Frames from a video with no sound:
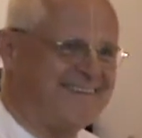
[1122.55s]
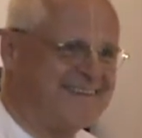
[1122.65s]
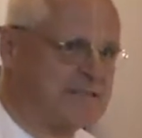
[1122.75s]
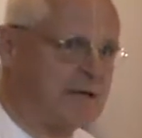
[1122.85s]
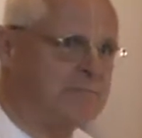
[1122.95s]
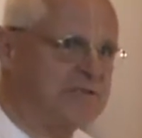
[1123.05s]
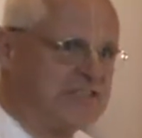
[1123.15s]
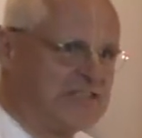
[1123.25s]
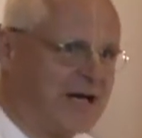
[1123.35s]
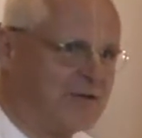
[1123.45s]
Somebody
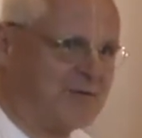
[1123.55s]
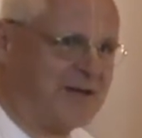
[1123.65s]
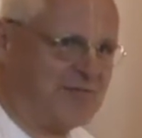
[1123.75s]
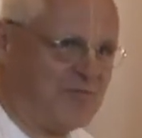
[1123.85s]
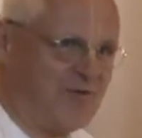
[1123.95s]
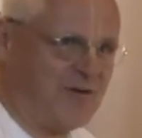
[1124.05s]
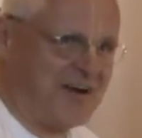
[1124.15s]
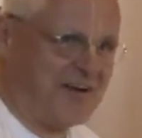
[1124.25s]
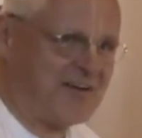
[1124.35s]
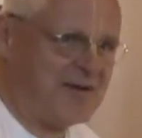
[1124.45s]
started to get
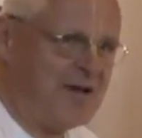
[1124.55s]
worried.